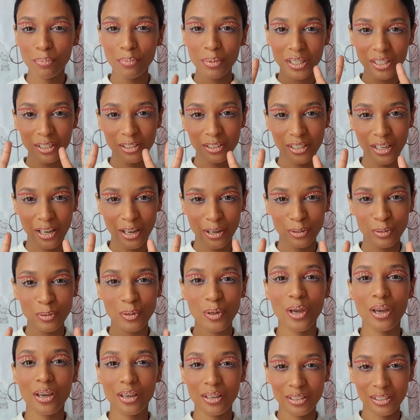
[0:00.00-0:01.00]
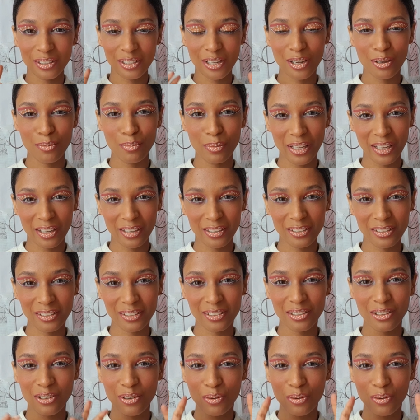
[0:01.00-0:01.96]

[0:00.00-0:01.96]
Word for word: peace out, stay blessed,